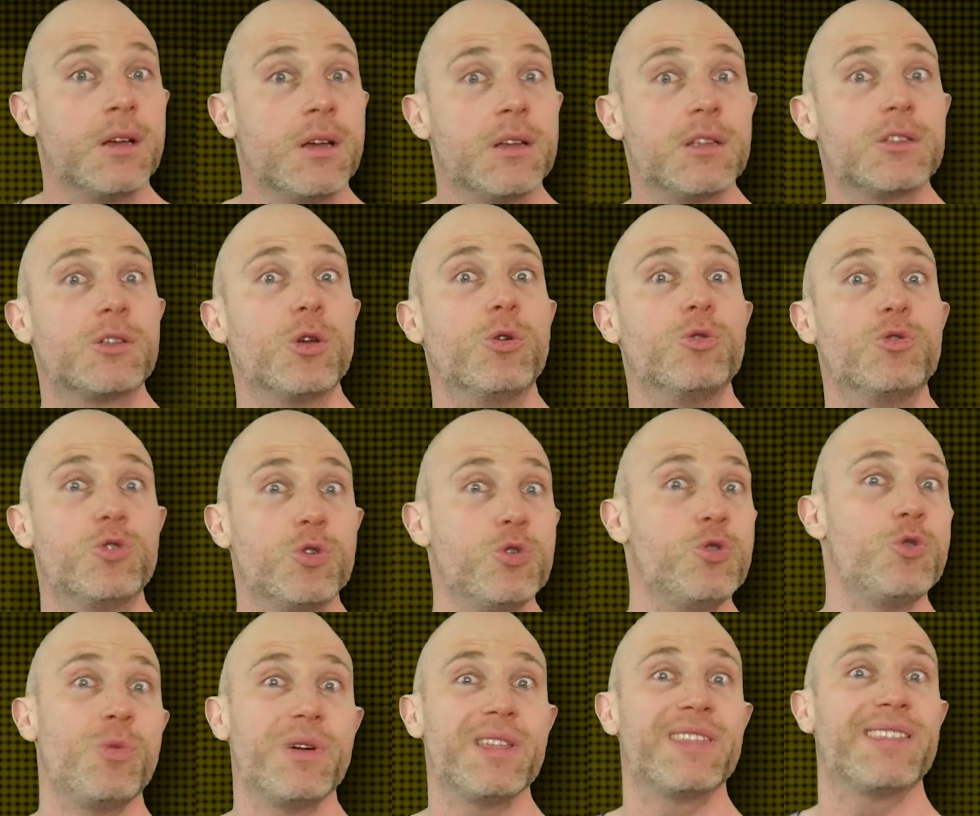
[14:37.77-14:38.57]
so
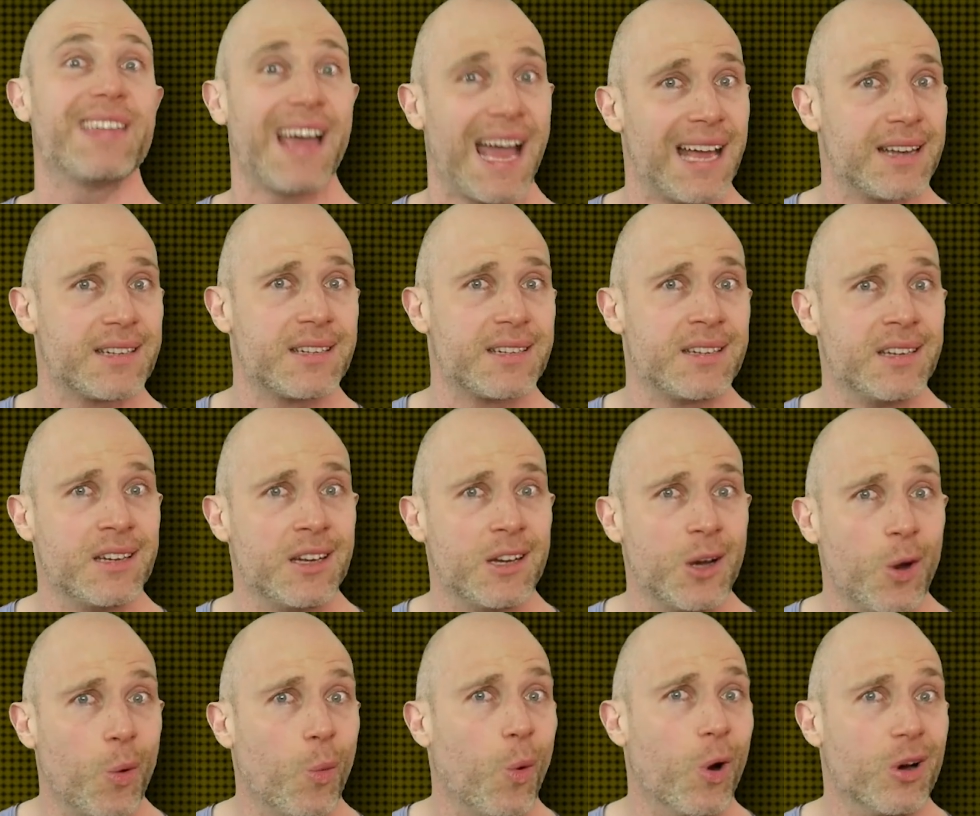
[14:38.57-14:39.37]
do with that
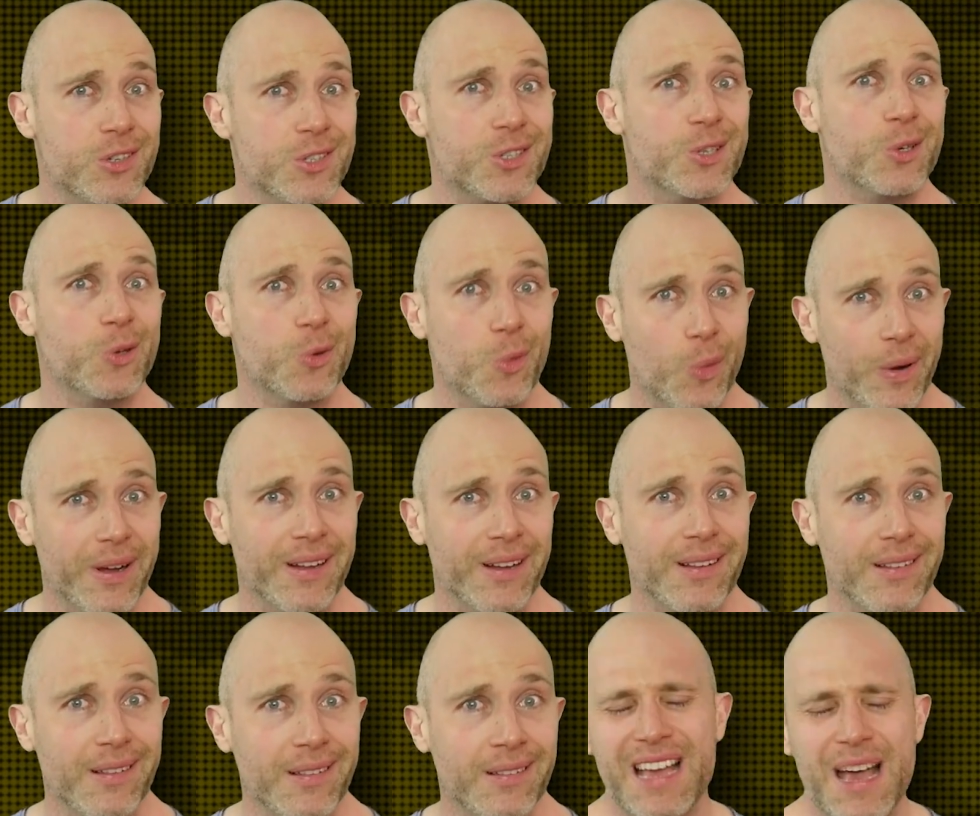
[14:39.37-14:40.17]
what you
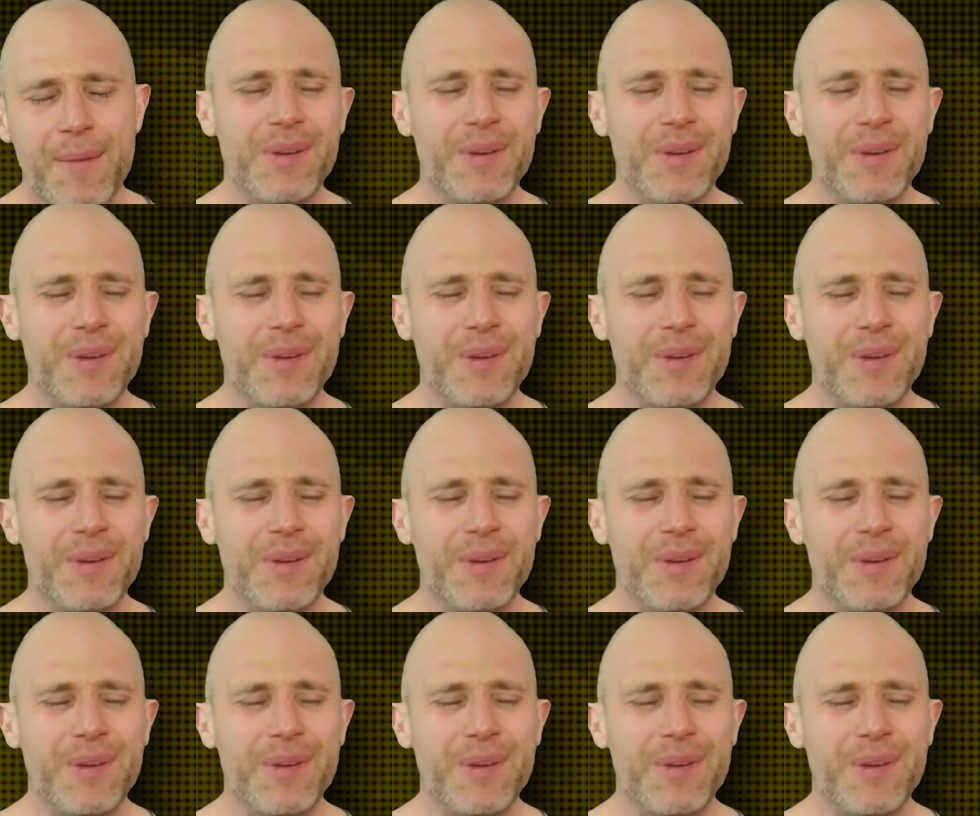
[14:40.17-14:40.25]
will.